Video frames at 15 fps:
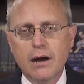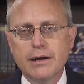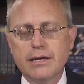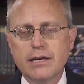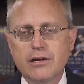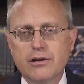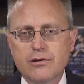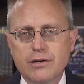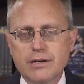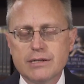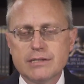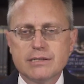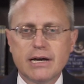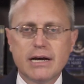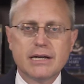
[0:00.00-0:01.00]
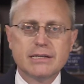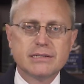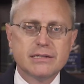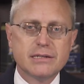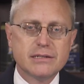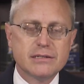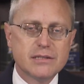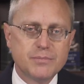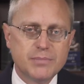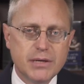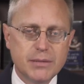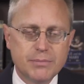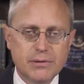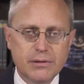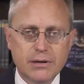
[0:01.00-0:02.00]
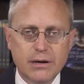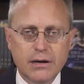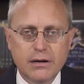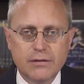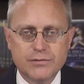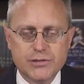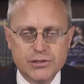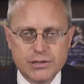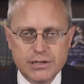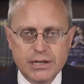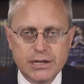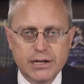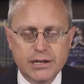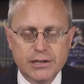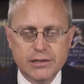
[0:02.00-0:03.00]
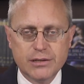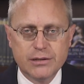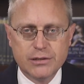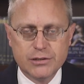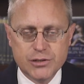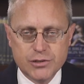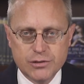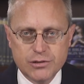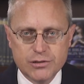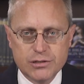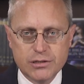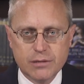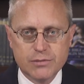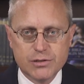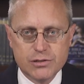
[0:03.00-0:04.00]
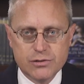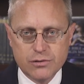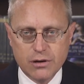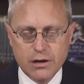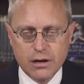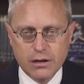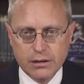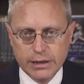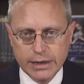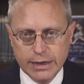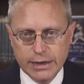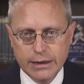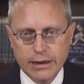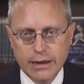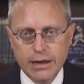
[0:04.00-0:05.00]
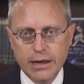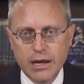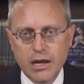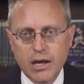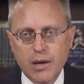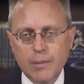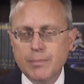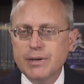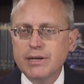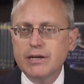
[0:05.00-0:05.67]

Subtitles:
he criticizes the people of Judea and Jerusalem strongly, but